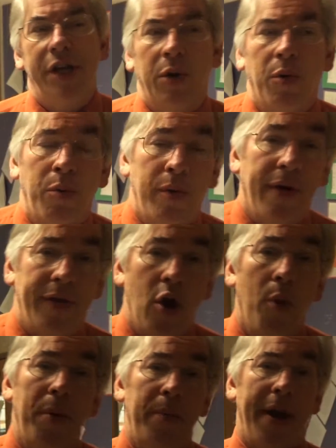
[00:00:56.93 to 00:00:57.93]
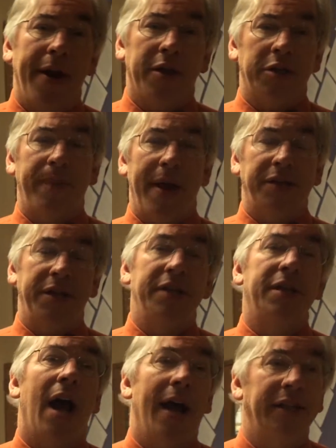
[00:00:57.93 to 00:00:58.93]
year, when we've got the open makerspace, these
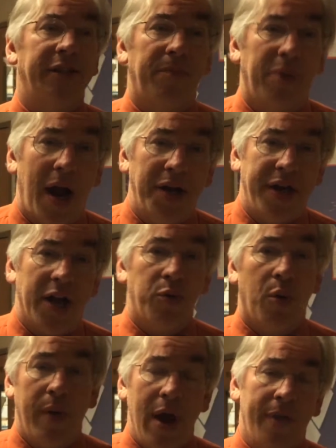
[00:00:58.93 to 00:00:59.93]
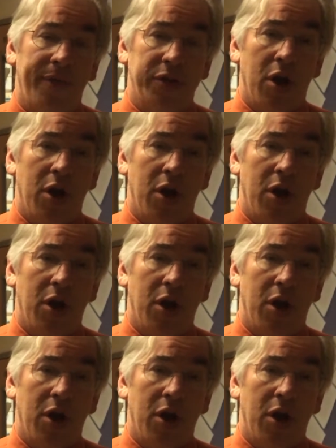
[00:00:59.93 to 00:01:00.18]
kinds of projects where we have these